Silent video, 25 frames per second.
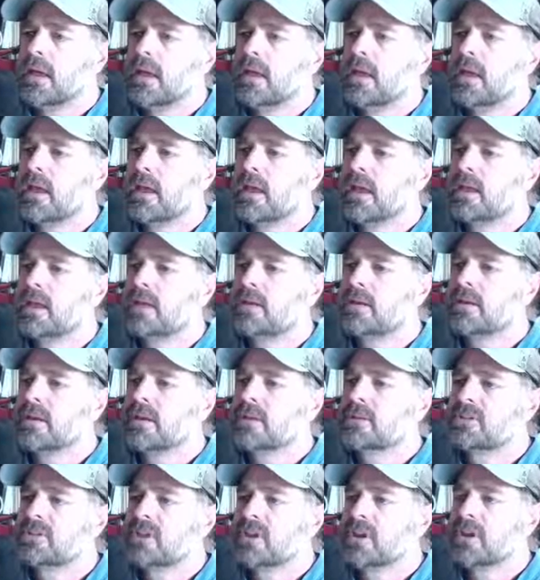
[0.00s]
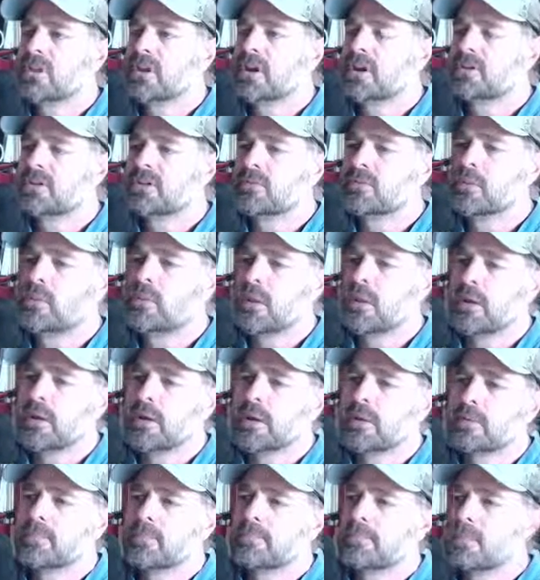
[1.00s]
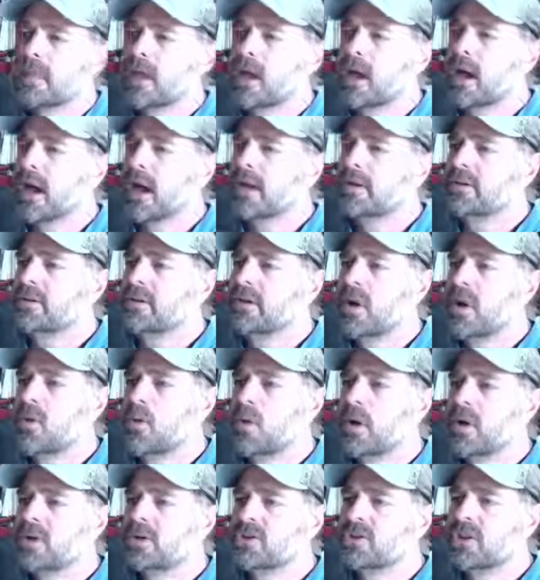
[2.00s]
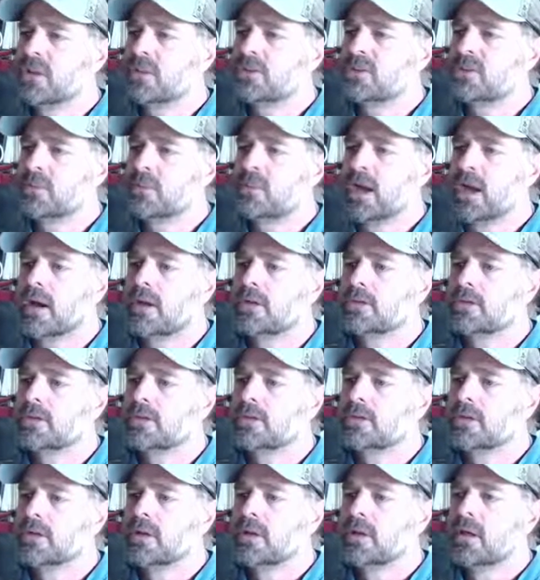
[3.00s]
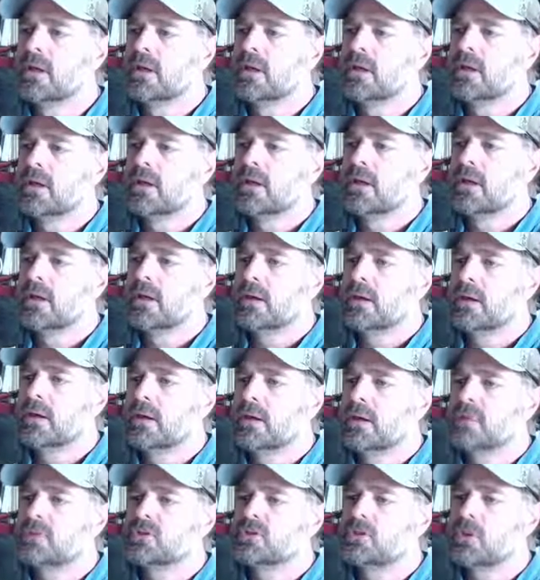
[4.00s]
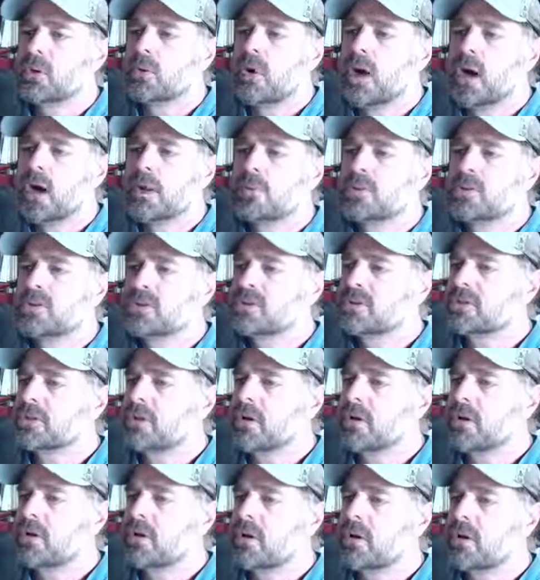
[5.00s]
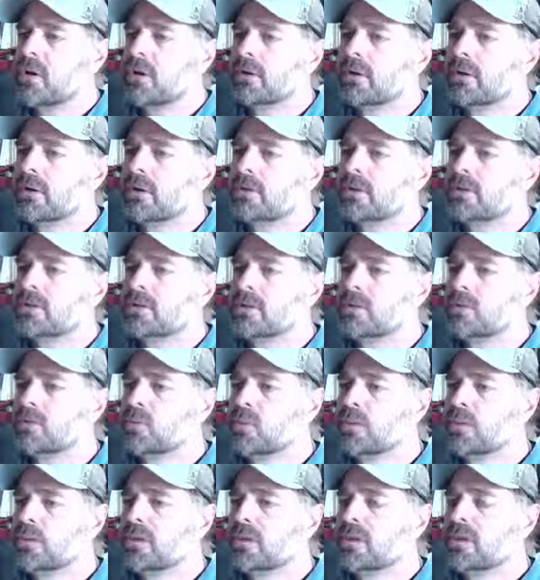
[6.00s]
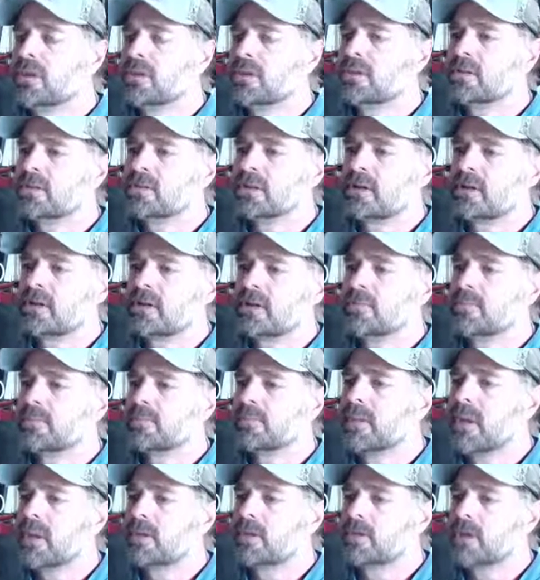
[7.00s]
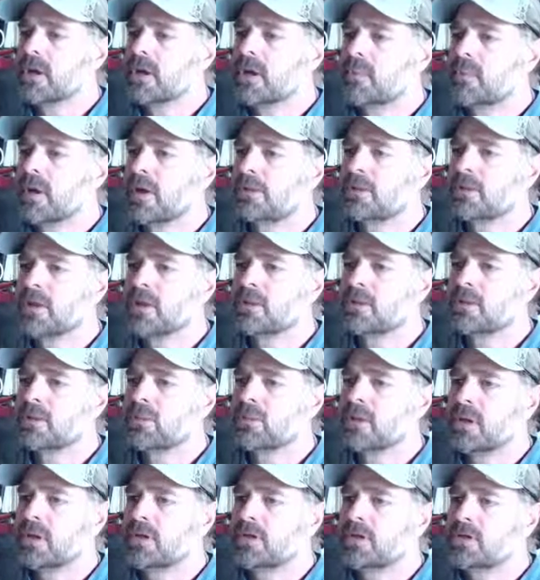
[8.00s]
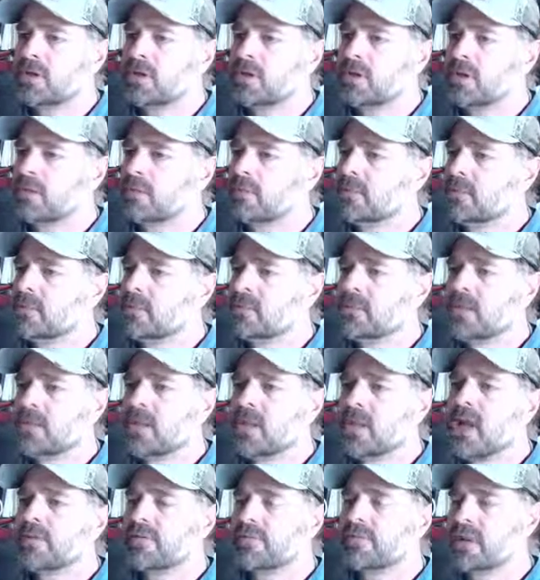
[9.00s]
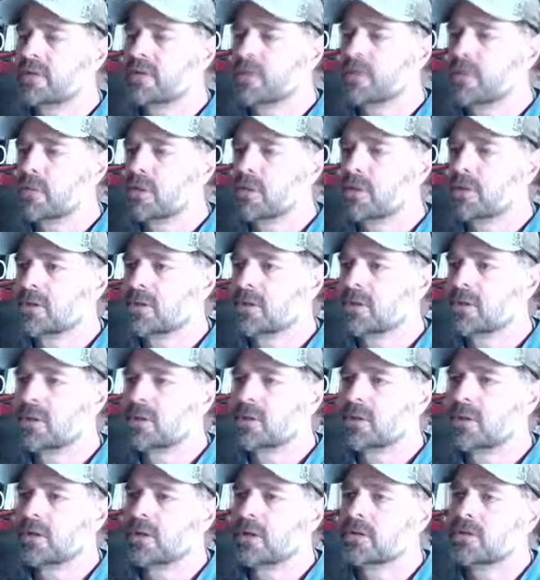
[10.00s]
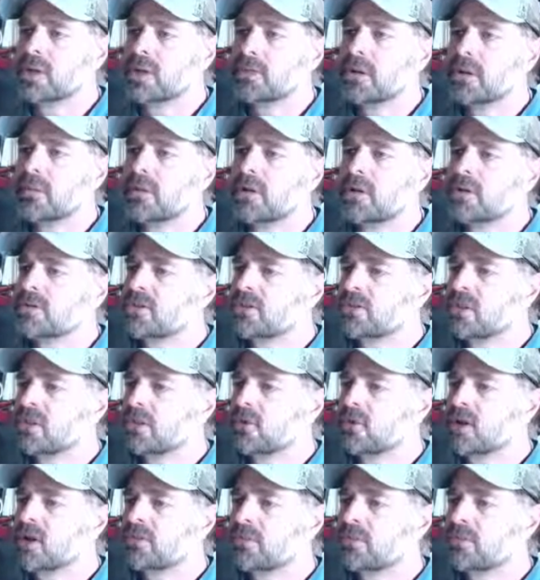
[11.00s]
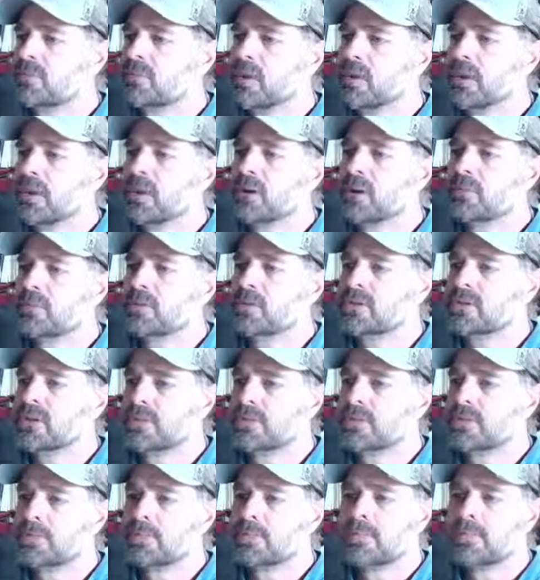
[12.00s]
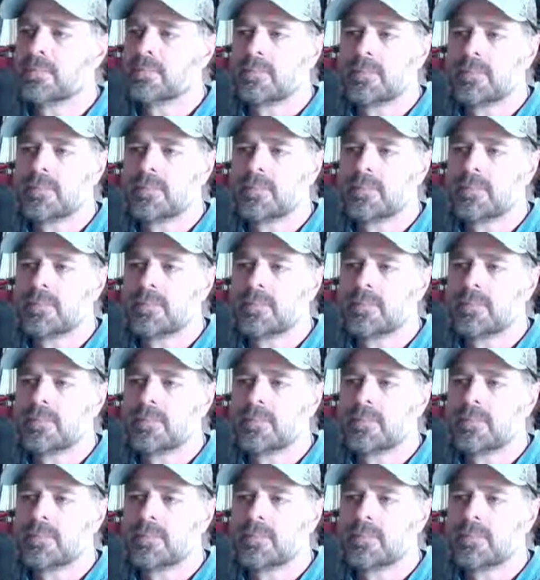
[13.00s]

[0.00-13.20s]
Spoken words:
And against an aggressive player, I don't want to chase him out. So I'm just going to call here. This is one of these, I was talking about fancy play syndrome. This is not fancy play syndrome, because I'm up against an aggressive player in position,